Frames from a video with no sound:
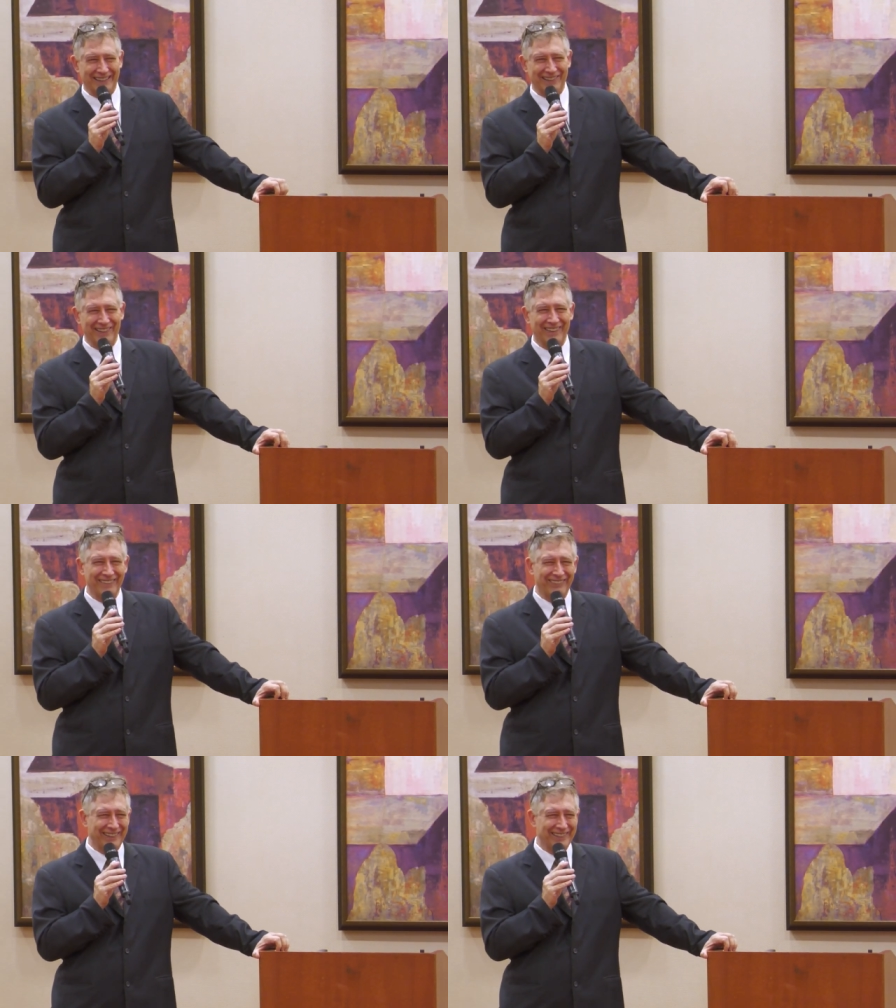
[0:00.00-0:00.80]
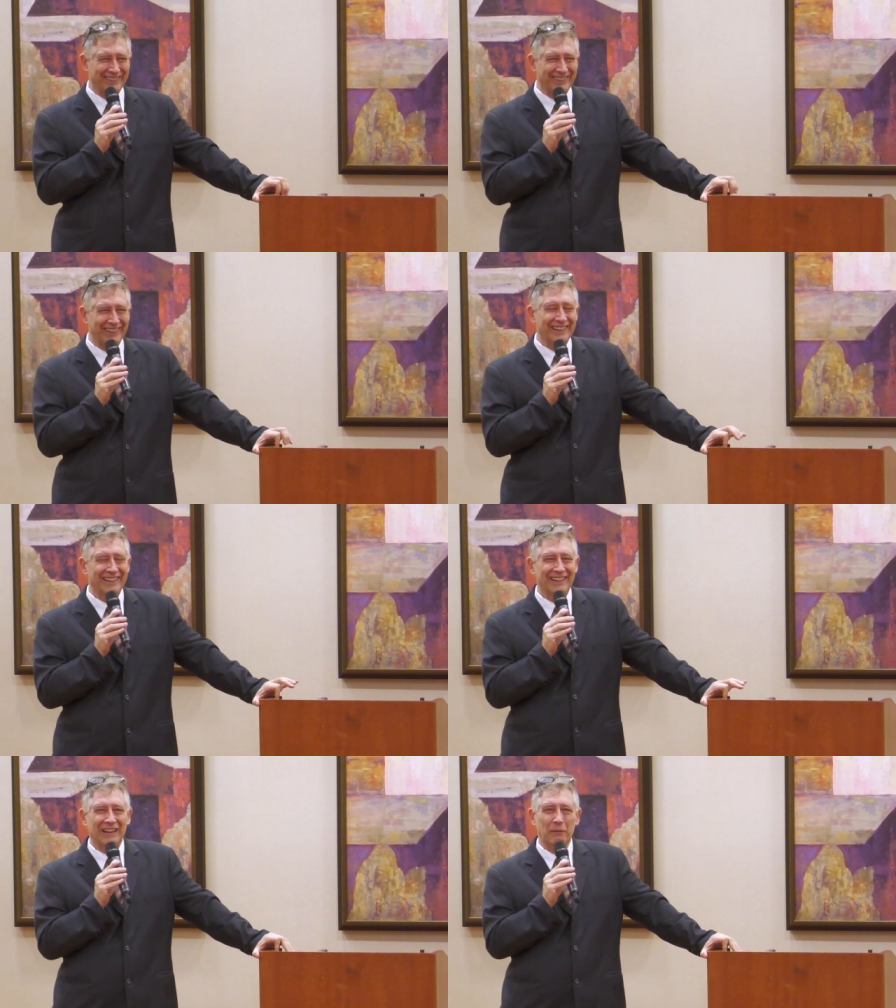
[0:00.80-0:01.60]
it in the hardware store.
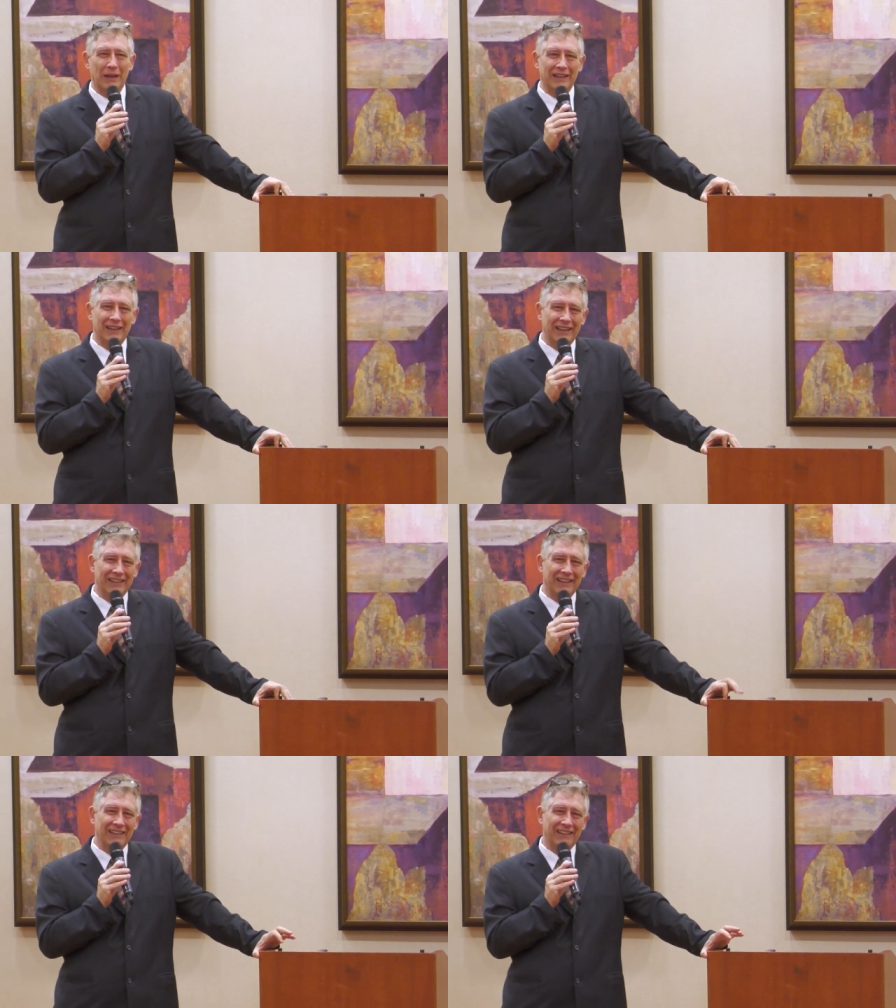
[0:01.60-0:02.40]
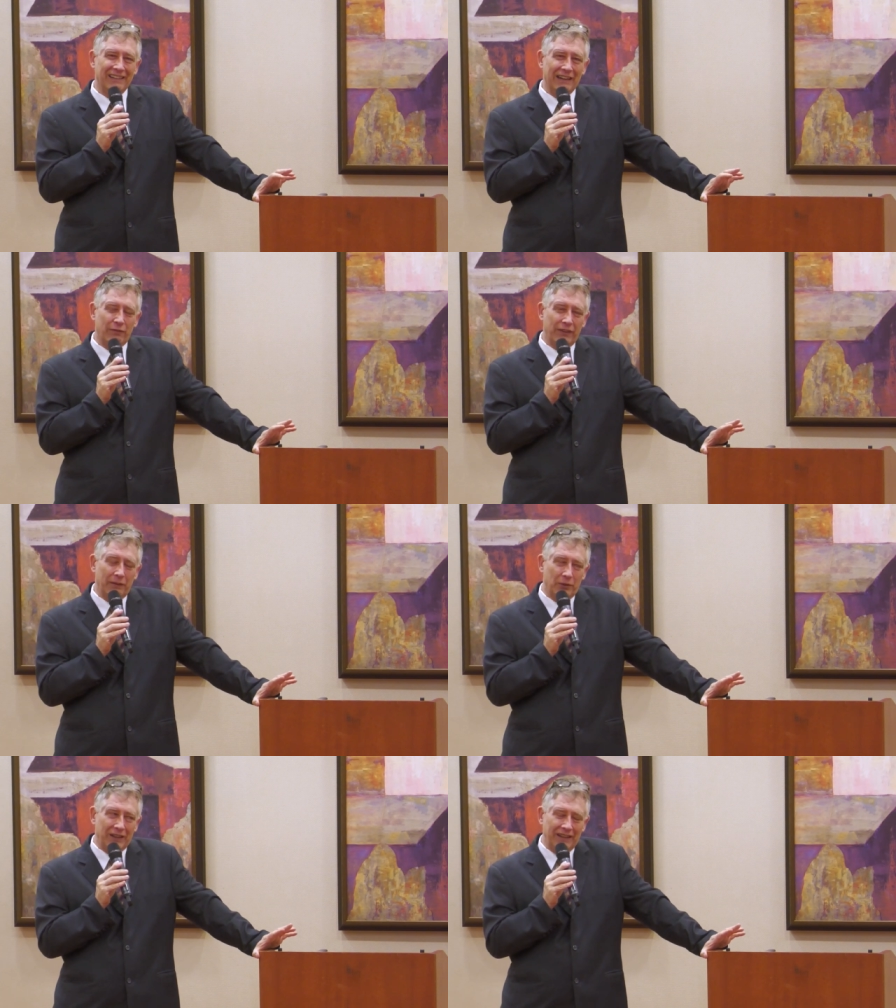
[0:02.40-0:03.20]
But it, the, the
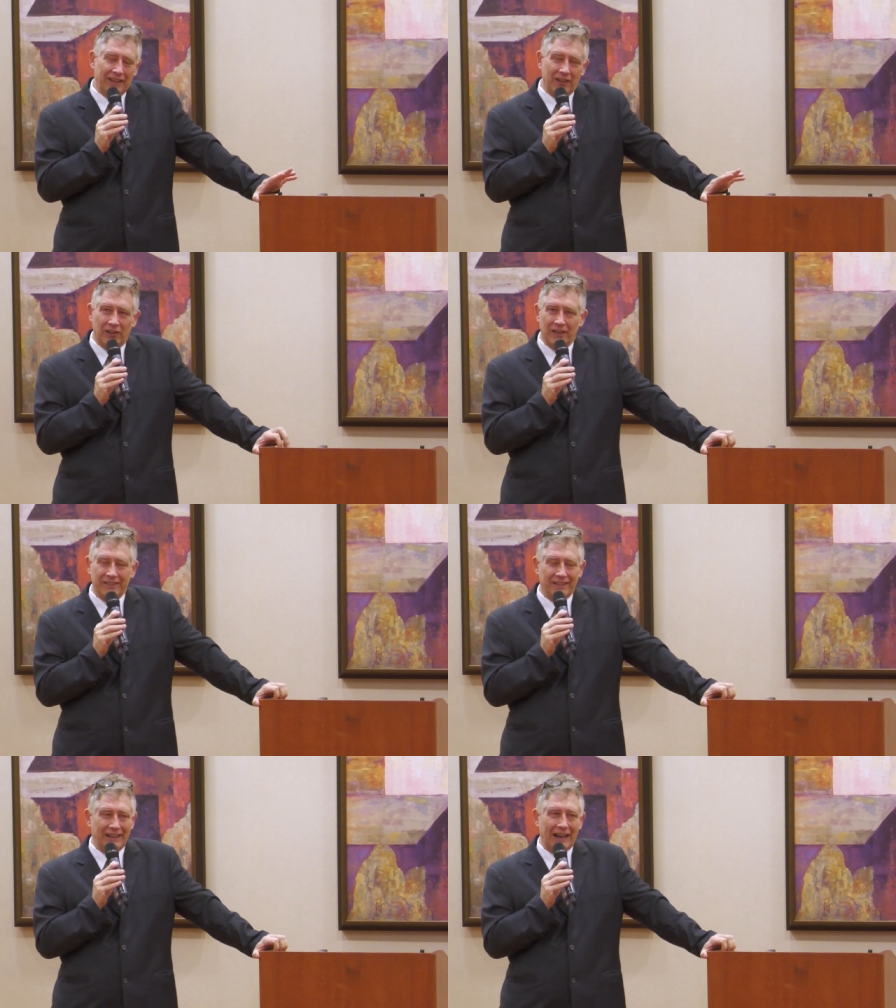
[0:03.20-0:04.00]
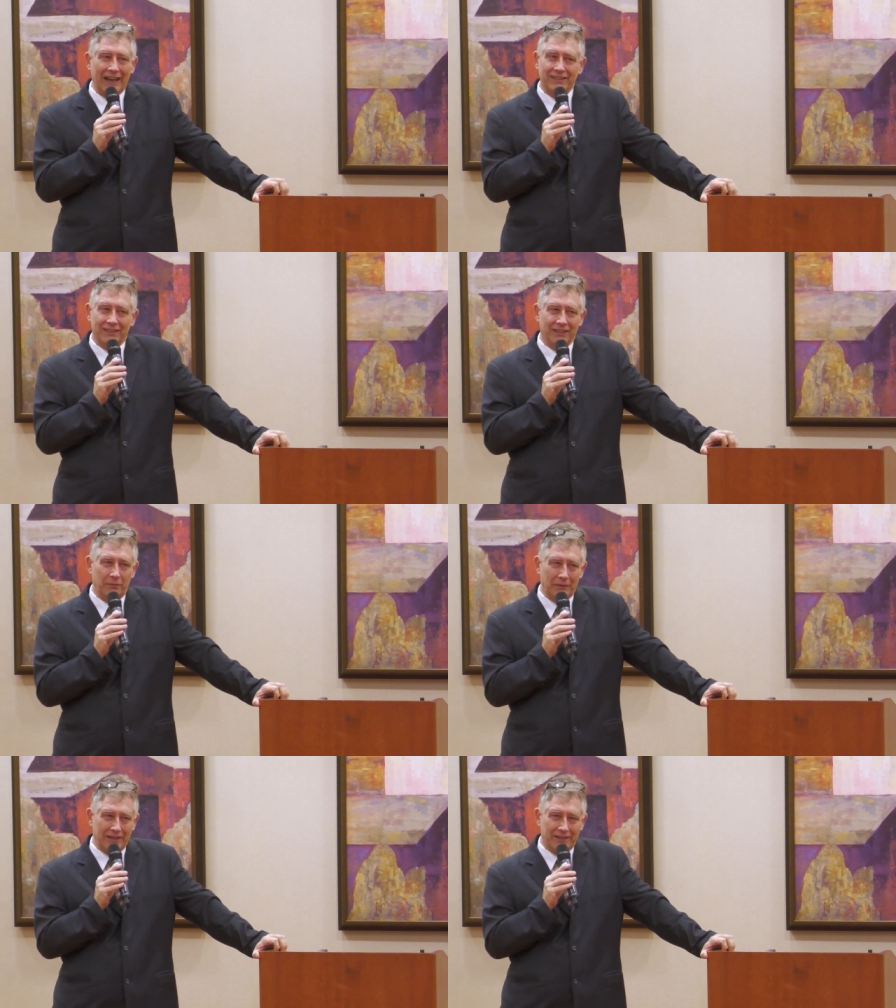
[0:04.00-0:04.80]
Dalfampridine E R is an
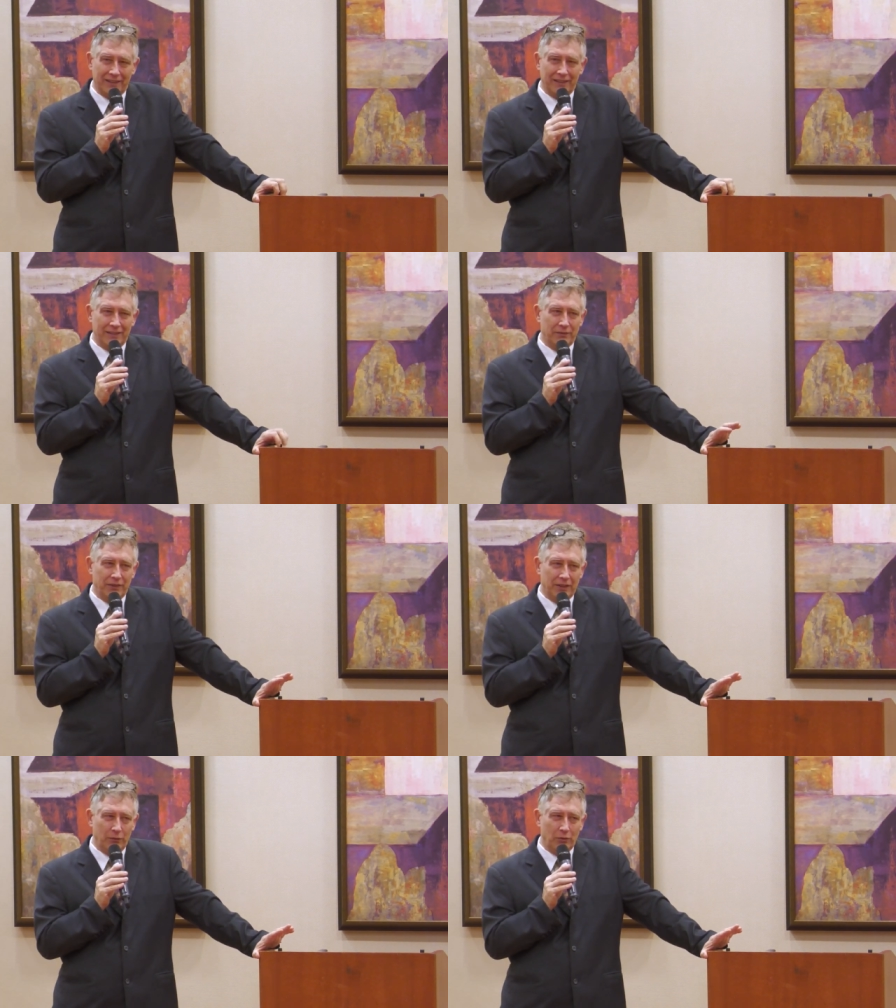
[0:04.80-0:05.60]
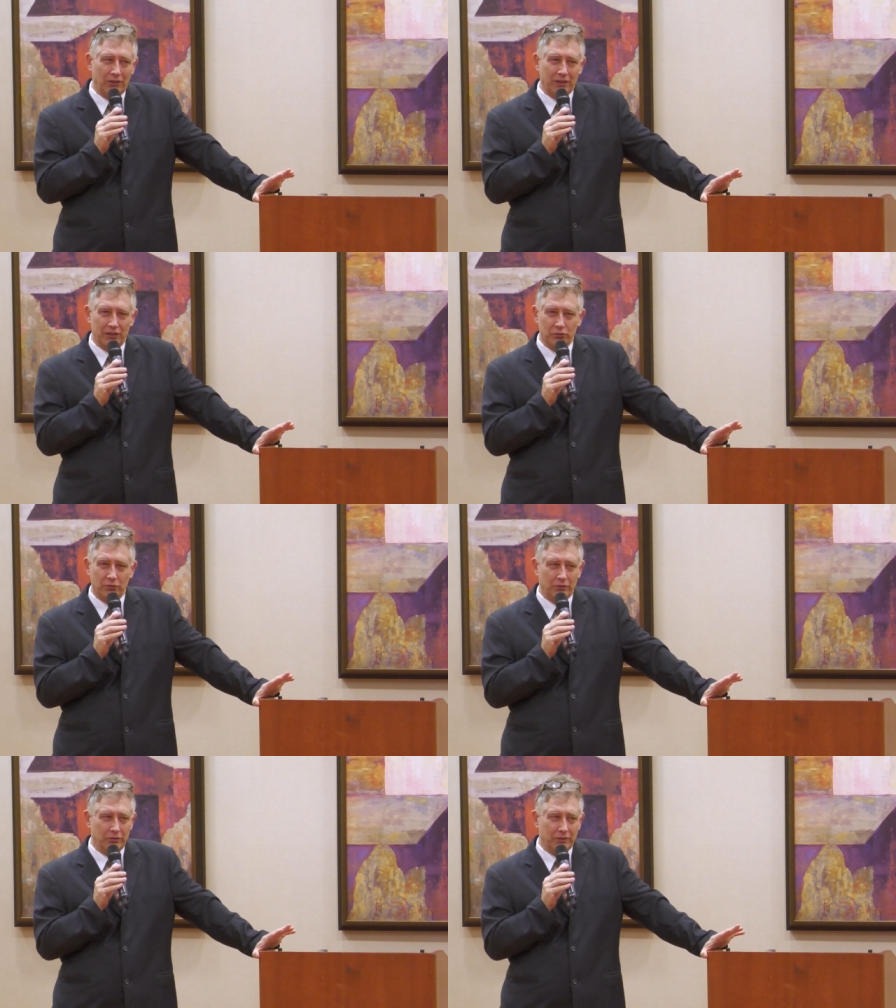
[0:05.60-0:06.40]
excellent medicine. It's very well
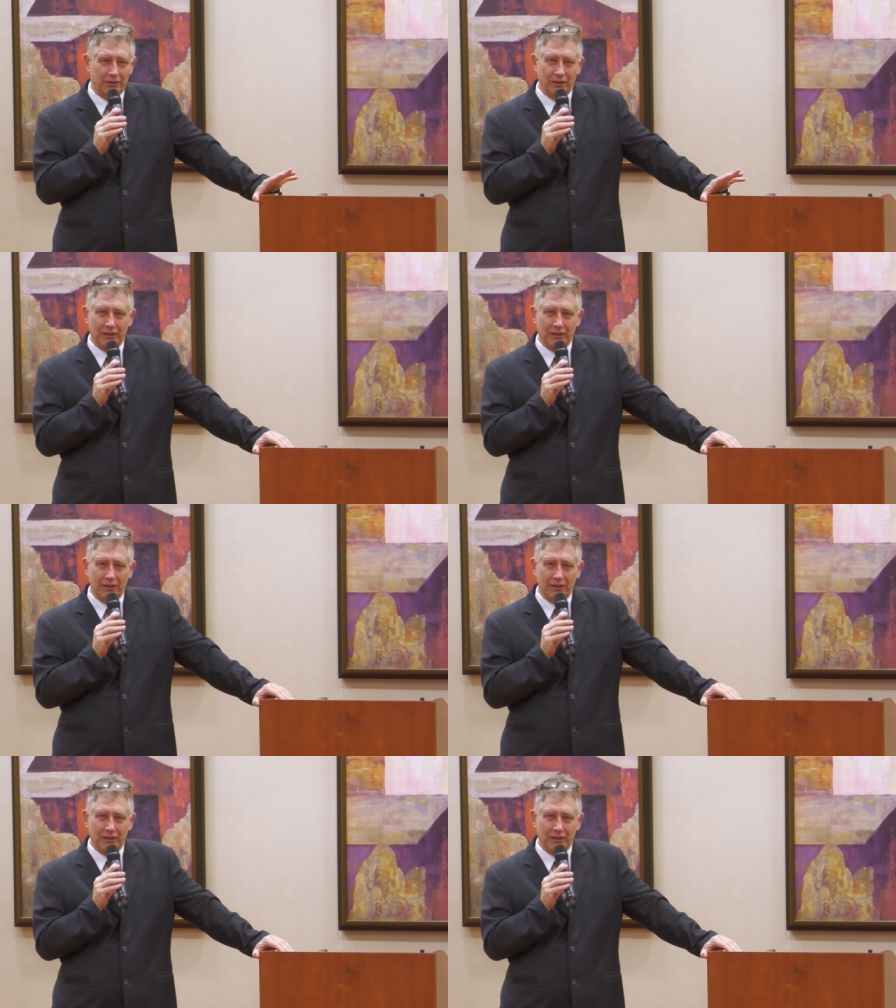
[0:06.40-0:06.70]
controlled.